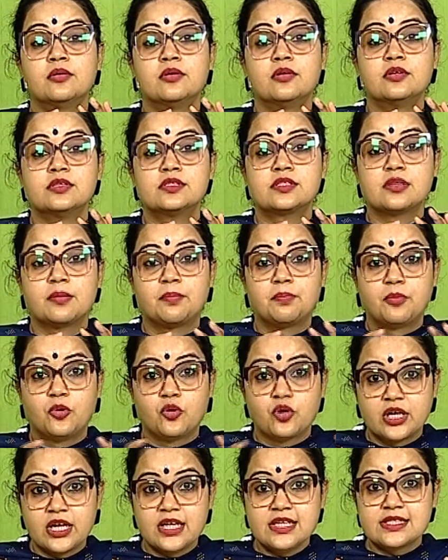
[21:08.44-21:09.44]

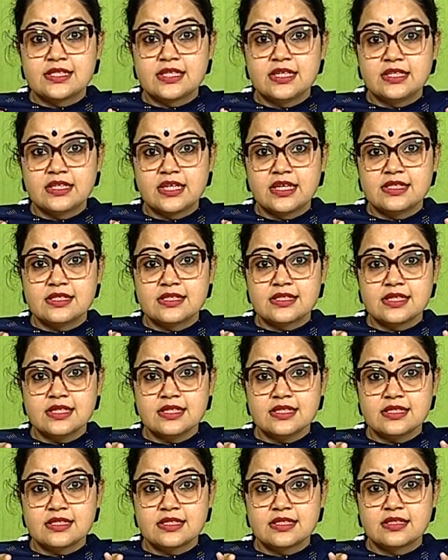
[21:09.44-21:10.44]
supporting
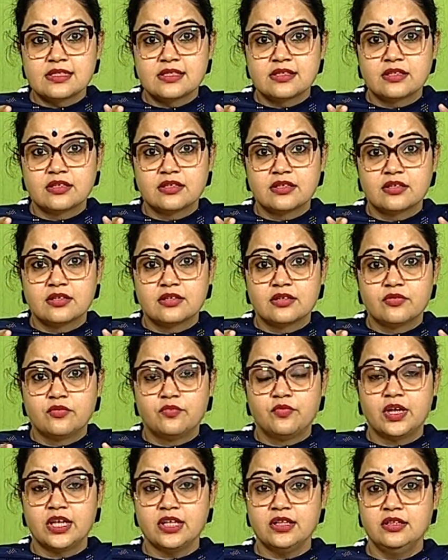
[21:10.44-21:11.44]
sentences
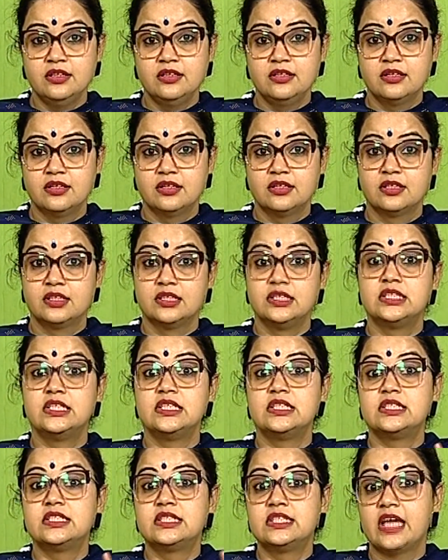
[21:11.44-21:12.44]
with
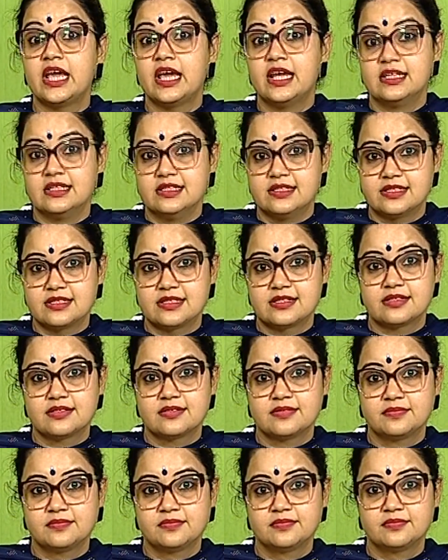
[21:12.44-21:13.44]
details,
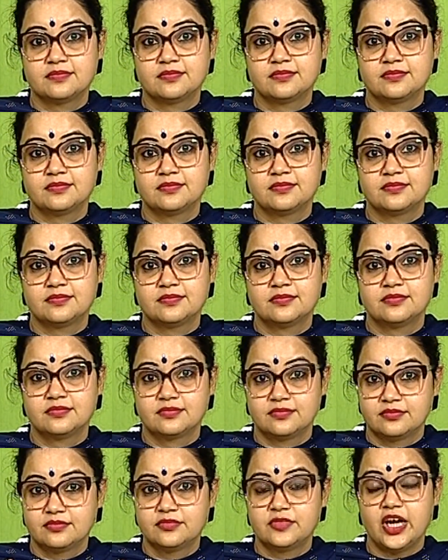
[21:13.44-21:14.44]

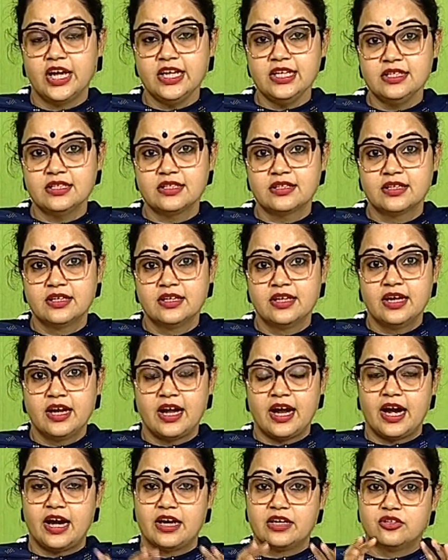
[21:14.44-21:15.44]
right?
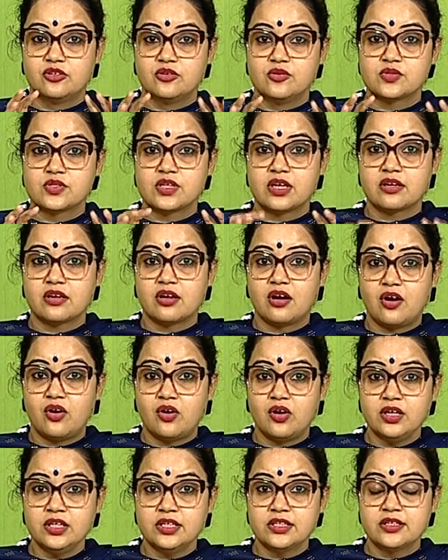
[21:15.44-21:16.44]
And those are
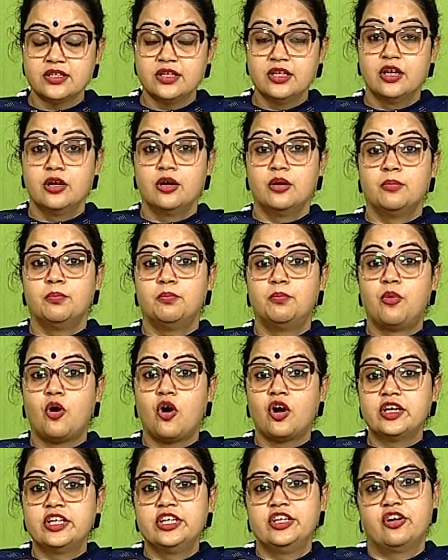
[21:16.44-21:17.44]
called
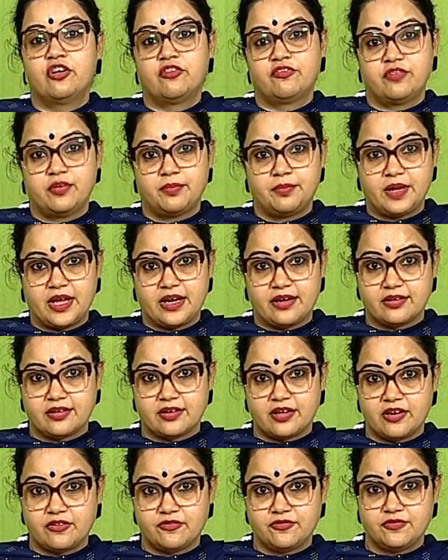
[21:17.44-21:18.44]
body of a
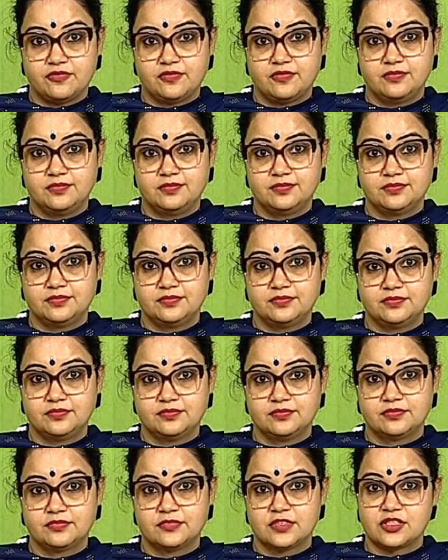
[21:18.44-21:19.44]
paragraph.
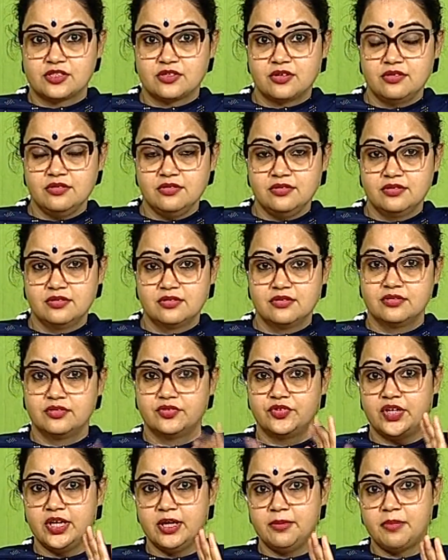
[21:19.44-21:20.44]
So,
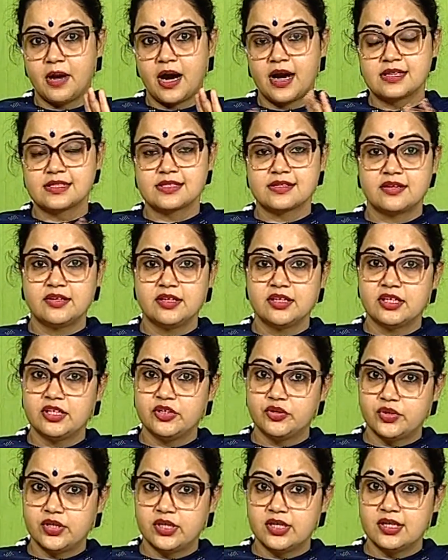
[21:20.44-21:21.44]
3 parts are
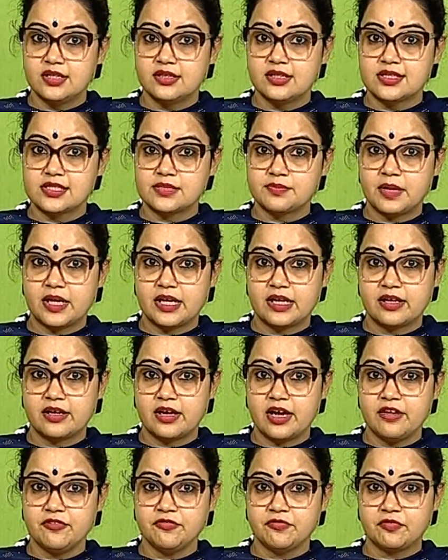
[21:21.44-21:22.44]
included in this
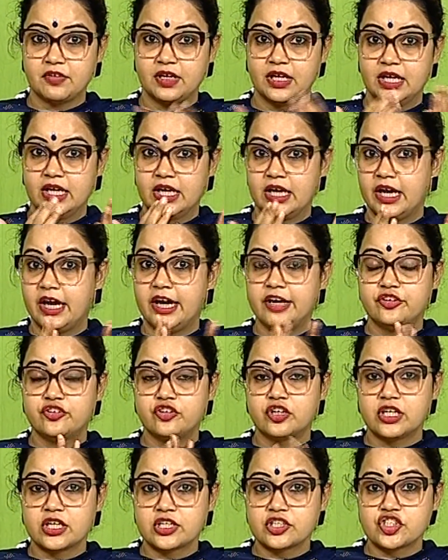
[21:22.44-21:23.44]
paragraph:
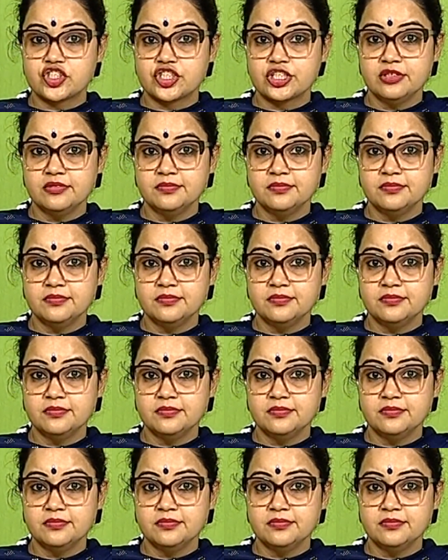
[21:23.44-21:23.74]
introduction,